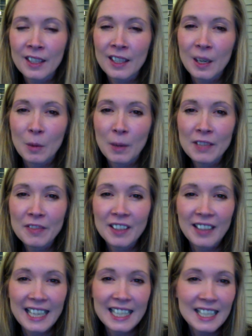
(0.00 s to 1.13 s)
One of the
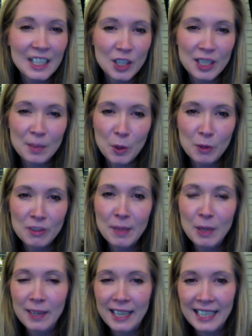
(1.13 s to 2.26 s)
lines that just moves me
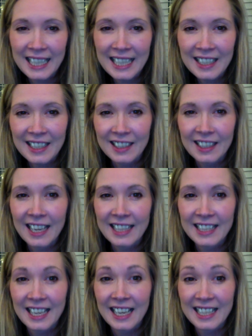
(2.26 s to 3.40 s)
when I hear it
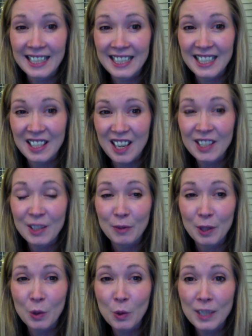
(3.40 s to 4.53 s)
is the start of the
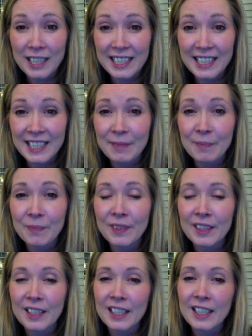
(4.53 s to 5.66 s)
chorus
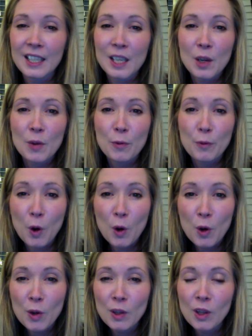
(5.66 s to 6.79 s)

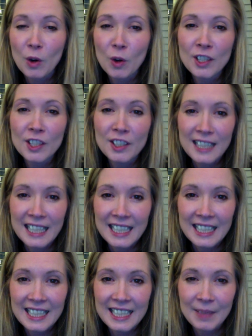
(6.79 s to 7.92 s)
Fall on your
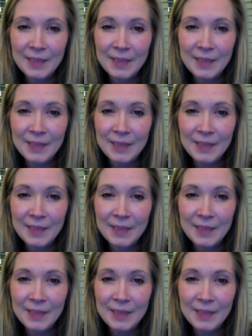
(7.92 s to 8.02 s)
knees